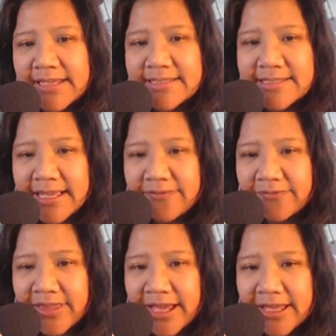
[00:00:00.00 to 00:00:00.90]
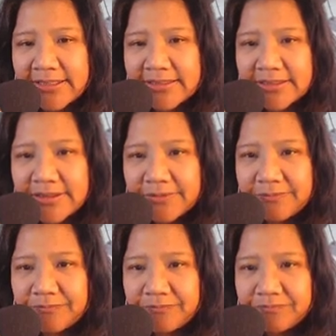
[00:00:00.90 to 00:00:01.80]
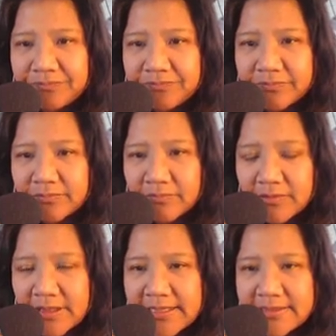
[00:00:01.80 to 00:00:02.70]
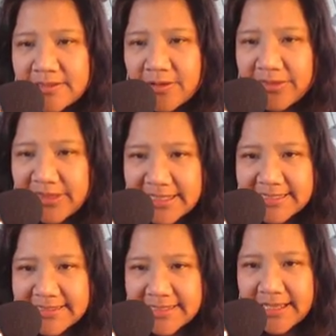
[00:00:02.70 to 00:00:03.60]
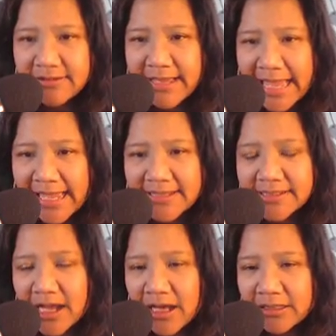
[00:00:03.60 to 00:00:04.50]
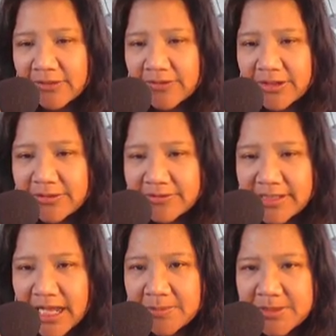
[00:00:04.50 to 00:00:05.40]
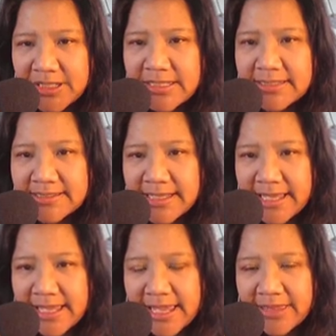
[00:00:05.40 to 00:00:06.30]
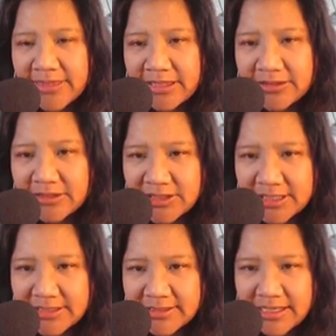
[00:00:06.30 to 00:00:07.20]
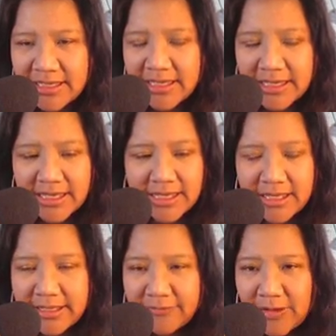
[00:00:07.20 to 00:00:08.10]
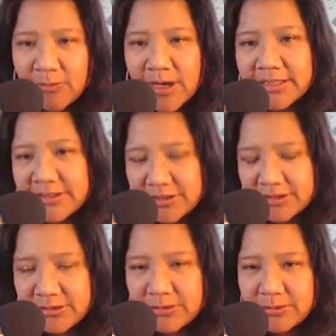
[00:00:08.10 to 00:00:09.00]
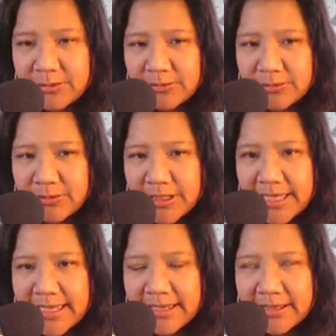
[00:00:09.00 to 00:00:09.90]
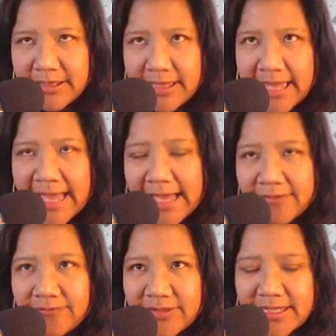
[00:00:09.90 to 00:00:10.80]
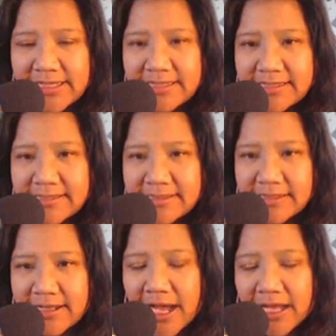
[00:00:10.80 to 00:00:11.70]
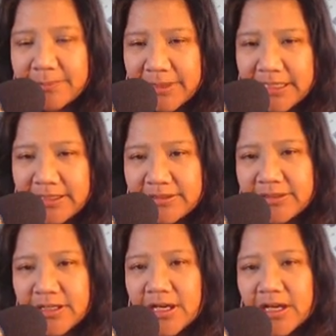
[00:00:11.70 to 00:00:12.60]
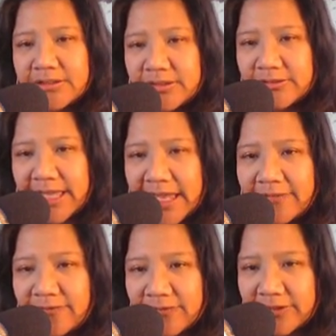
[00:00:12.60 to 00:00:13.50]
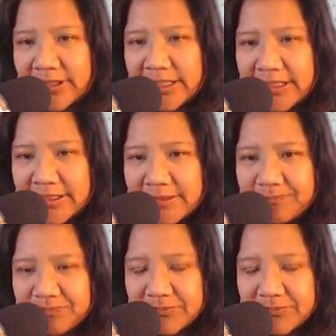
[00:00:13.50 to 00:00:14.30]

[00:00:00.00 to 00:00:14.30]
I save that. So this cell has all of those options, and then to just, if I want to have this copied to every